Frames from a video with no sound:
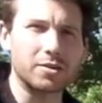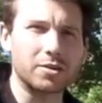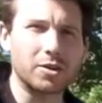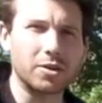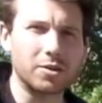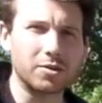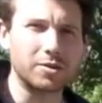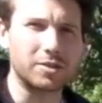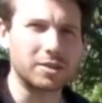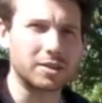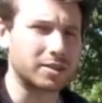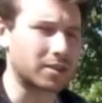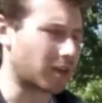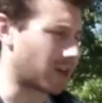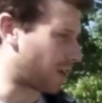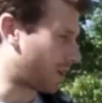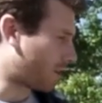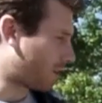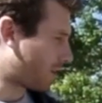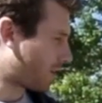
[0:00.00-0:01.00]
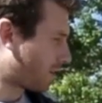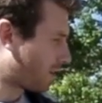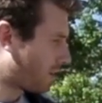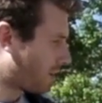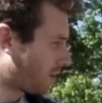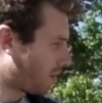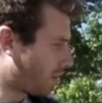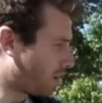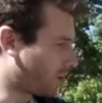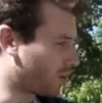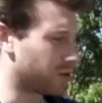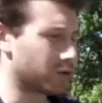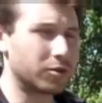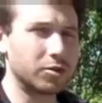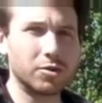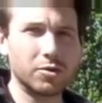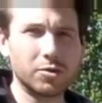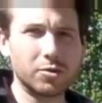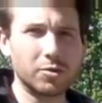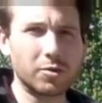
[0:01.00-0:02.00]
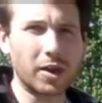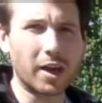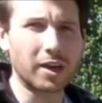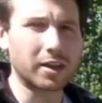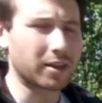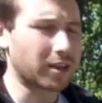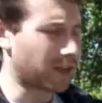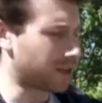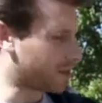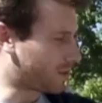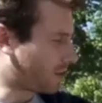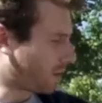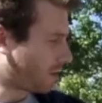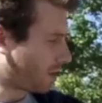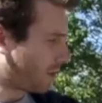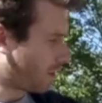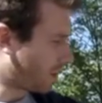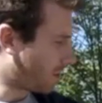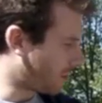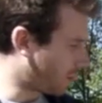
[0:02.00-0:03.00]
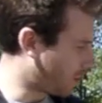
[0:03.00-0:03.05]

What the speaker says: nose design, new headlamps here,